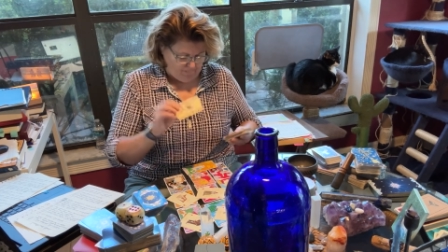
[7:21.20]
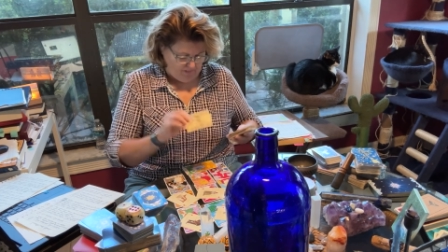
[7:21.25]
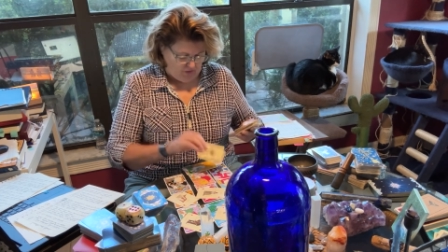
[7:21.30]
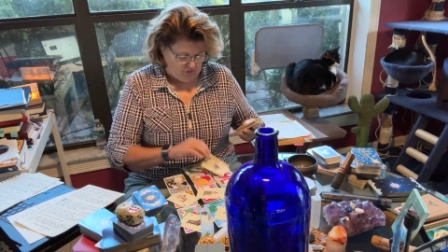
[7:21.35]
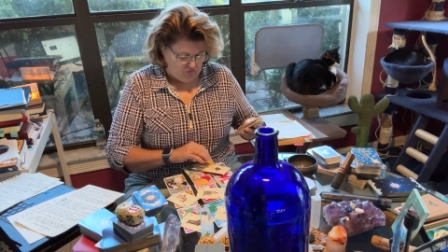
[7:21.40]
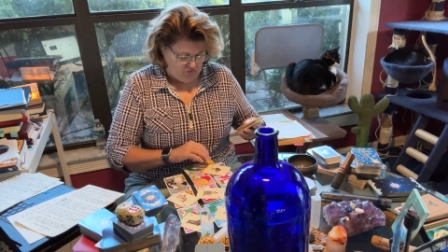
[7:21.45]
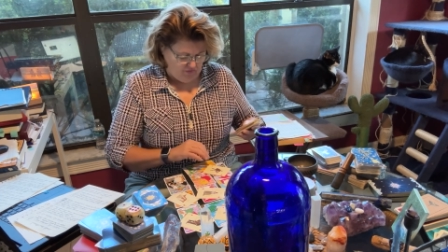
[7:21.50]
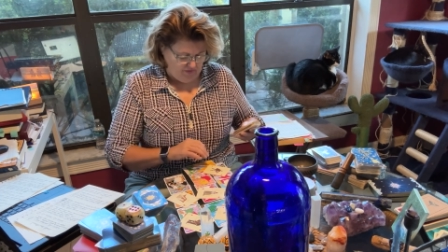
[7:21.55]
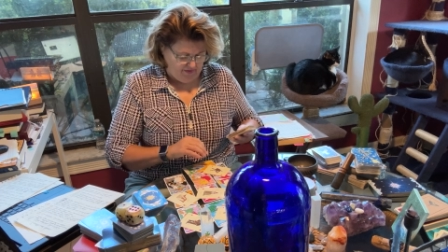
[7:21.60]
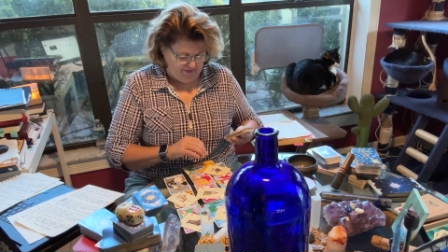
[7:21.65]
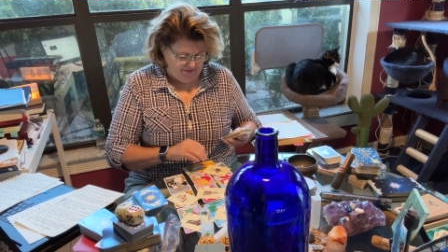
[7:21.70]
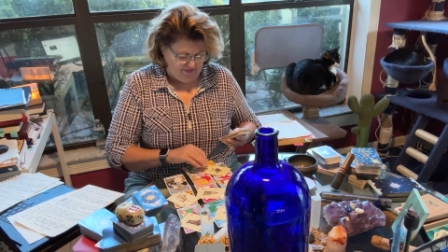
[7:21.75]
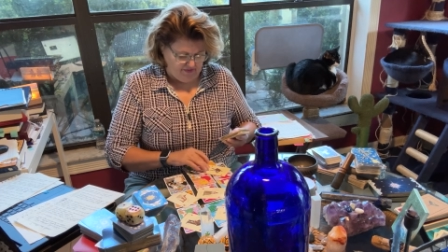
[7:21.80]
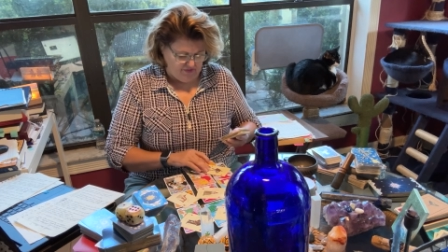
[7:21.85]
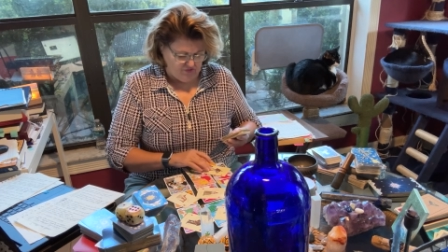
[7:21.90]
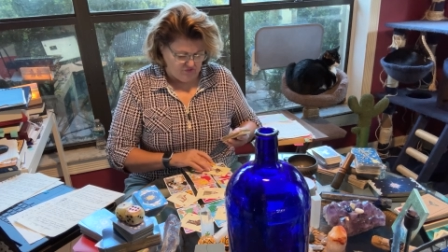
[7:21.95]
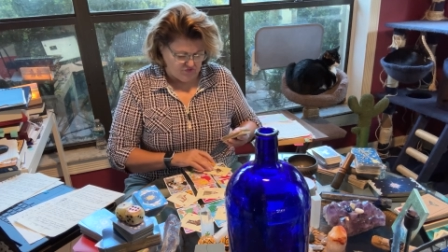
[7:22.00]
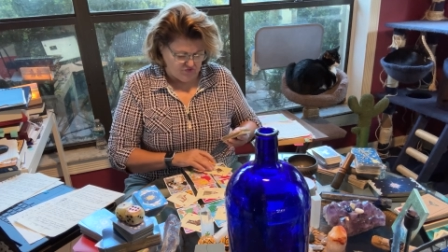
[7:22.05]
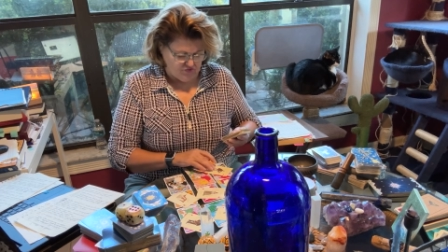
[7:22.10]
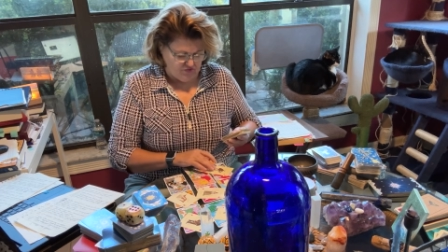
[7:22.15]
Great
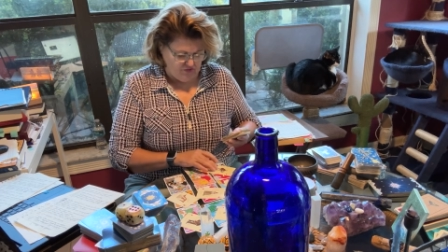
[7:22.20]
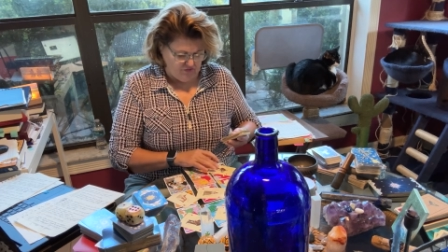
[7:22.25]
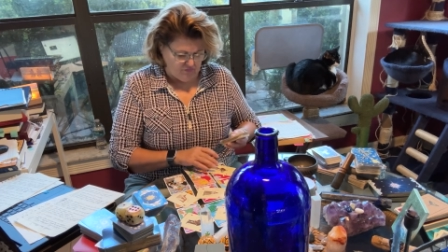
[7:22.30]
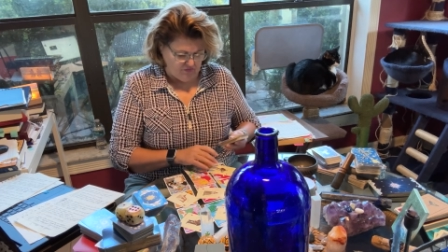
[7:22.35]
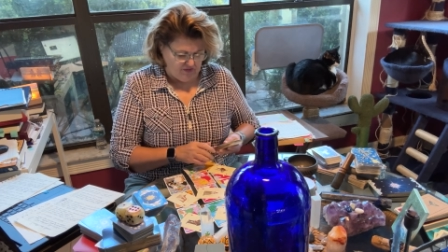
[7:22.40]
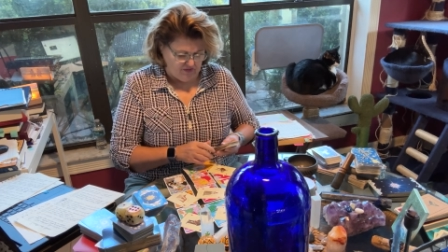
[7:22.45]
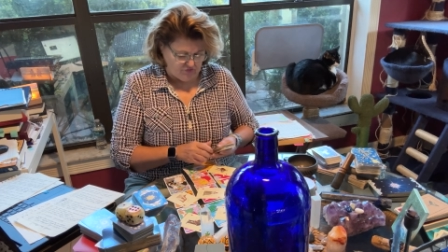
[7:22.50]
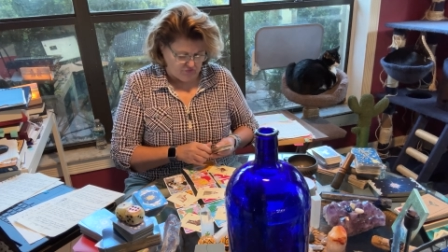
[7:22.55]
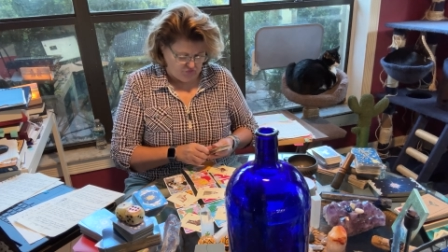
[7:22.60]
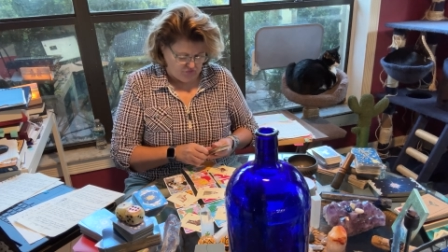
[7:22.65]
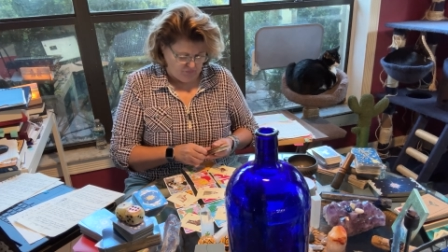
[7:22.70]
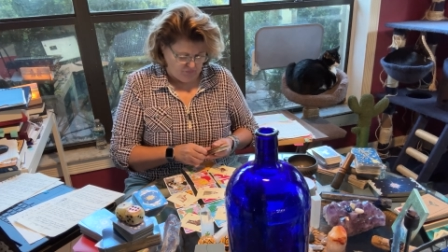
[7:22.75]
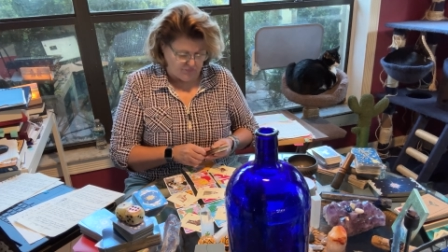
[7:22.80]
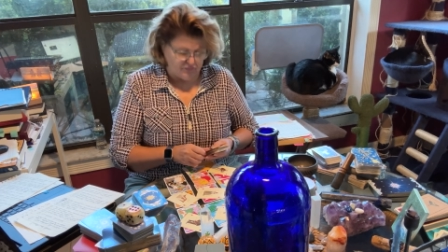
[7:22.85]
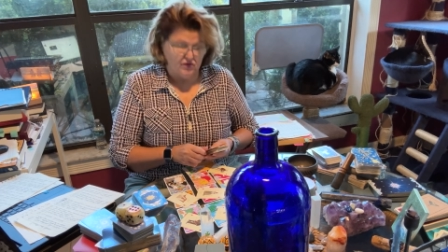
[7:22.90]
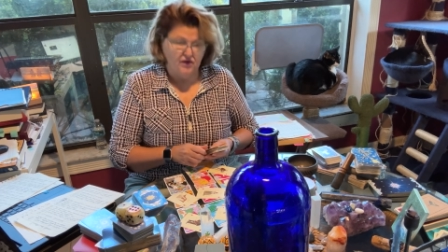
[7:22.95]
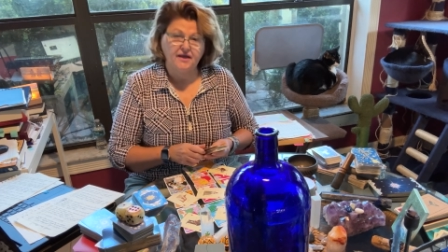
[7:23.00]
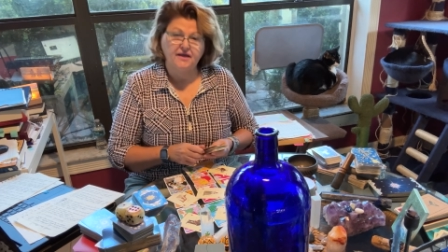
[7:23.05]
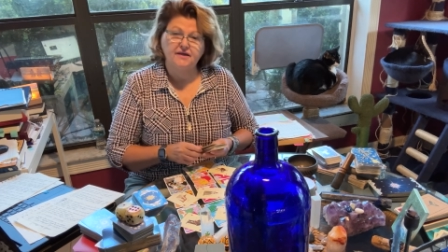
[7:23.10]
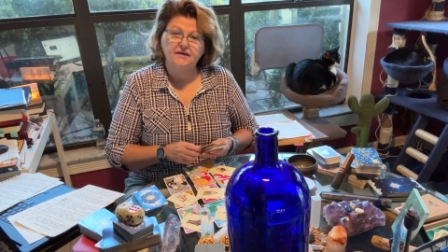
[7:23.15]
energy around your
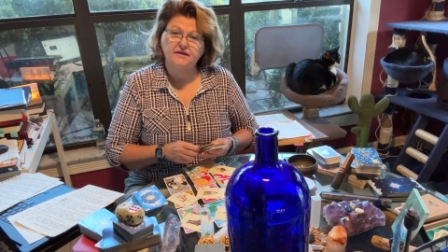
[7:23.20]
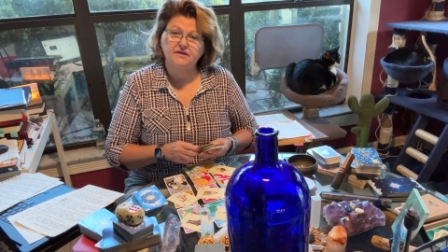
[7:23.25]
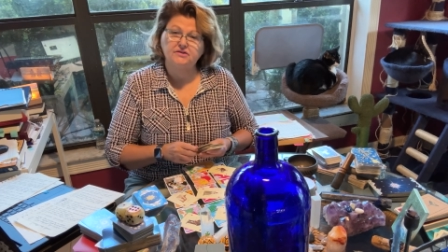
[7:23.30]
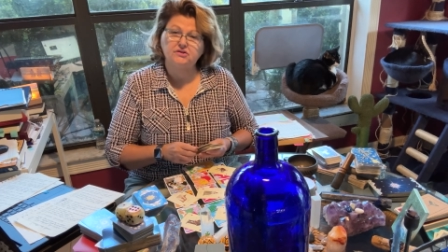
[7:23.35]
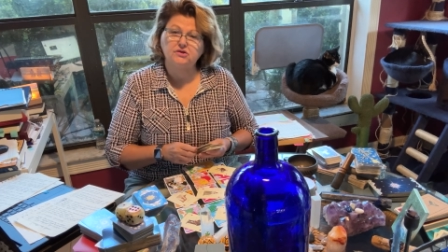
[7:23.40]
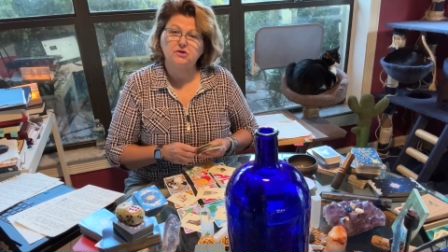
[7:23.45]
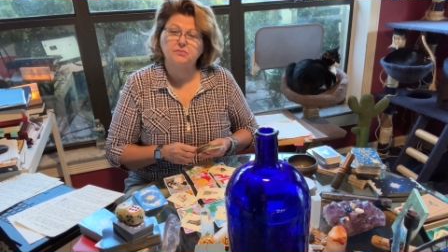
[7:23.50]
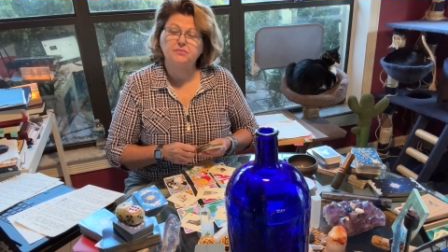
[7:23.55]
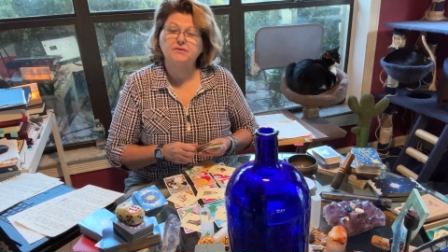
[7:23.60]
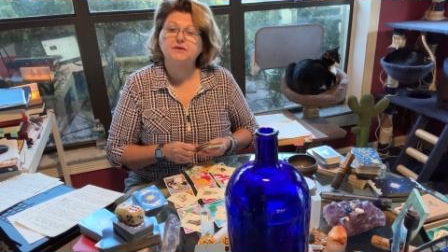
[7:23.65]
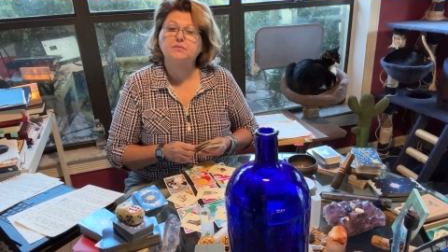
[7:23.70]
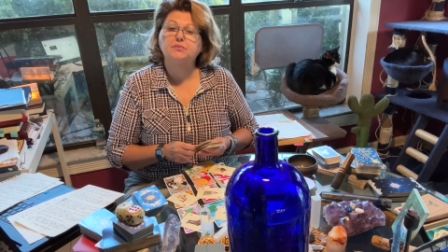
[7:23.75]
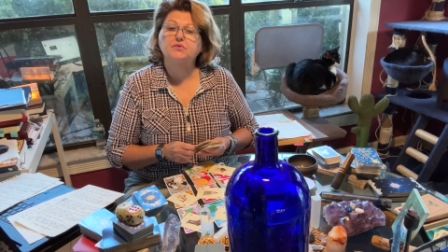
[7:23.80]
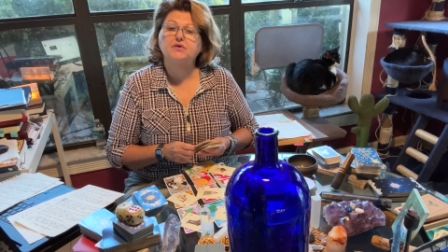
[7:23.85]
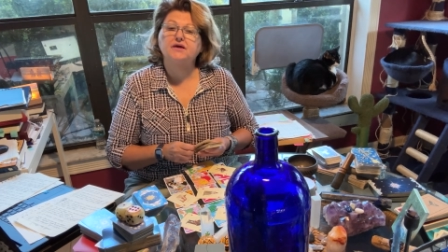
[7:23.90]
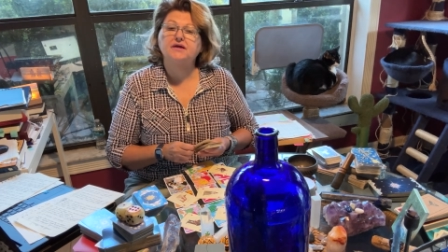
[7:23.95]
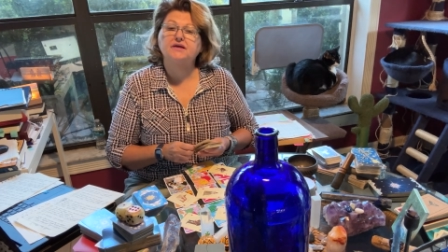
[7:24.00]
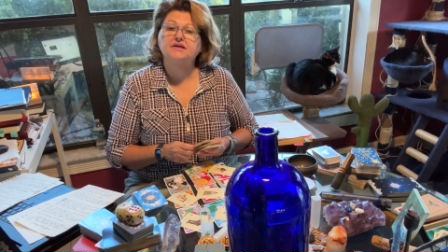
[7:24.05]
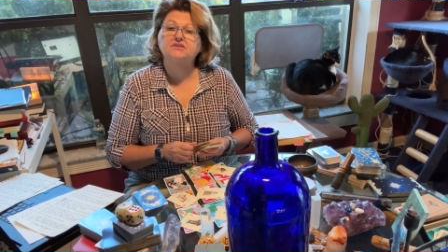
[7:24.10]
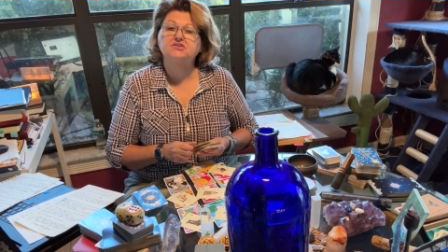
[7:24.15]
brain and your big brain,